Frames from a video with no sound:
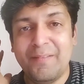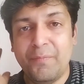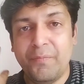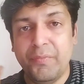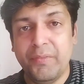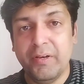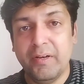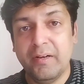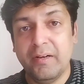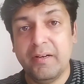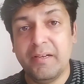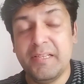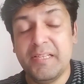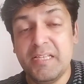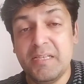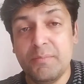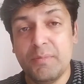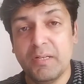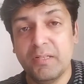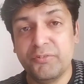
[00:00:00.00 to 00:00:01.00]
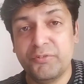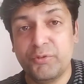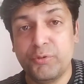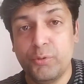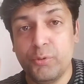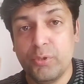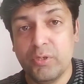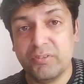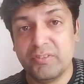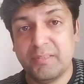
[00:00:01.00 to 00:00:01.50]
the emails
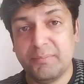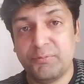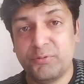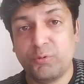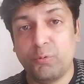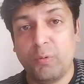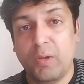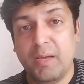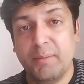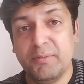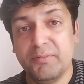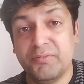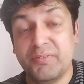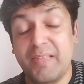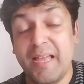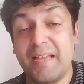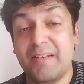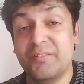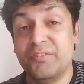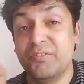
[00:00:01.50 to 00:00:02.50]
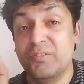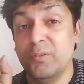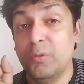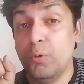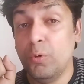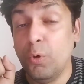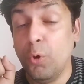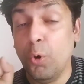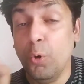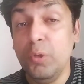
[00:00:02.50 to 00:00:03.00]
to your subscribers. That is the
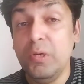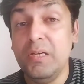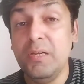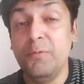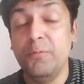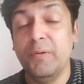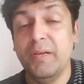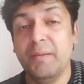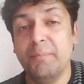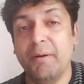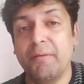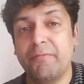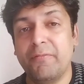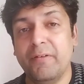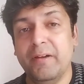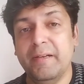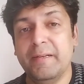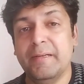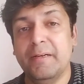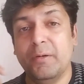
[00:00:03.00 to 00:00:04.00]
only way, my friend.